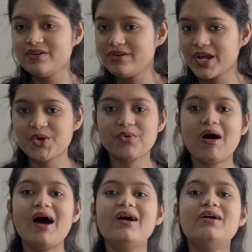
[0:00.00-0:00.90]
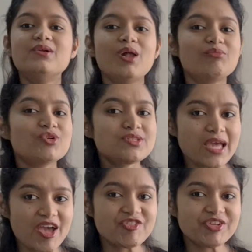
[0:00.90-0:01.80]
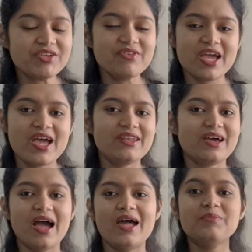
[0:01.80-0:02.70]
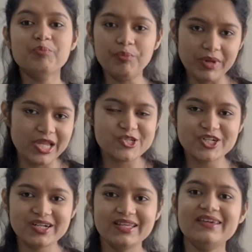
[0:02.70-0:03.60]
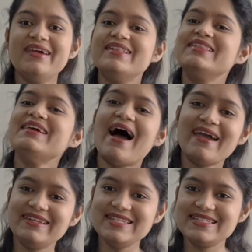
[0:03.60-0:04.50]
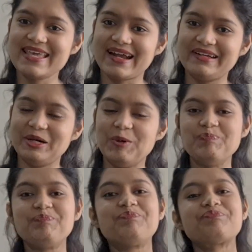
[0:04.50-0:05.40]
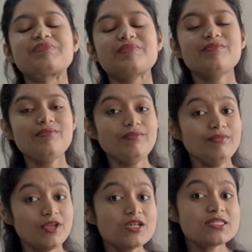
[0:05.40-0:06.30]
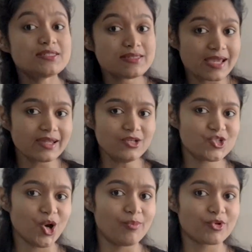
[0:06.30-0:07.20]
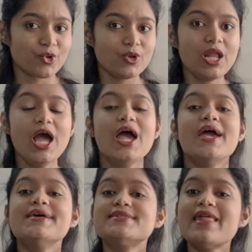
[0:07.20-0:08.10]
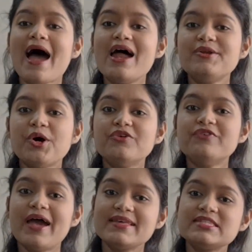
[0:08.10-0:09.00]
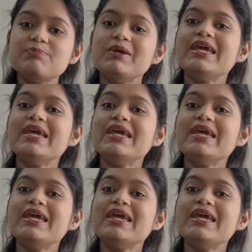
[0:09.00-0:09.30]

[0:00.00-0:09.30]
required almost everywhere and majorly in the IT sector the second job role is that of SAP